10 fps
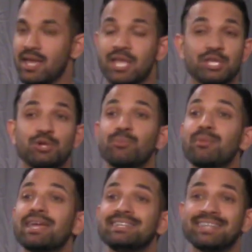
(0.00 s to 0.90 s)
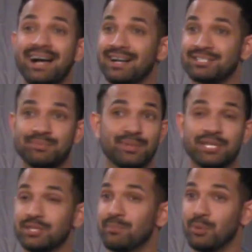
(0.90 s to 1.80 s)
You may not pee
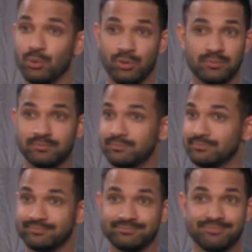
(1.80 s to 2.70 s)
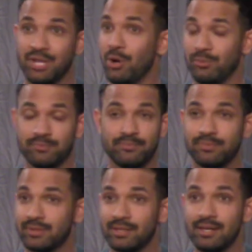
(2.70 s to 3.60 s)
in the pool. No.
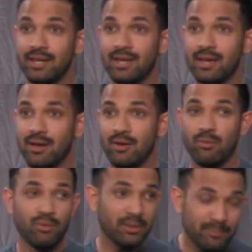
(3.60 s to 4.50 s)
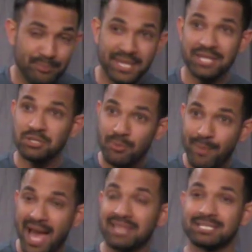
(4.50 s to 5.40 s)
Well, pee in your
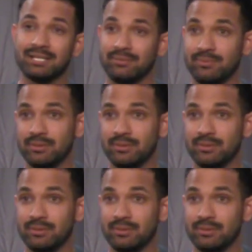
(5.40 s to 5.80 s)
bathtub.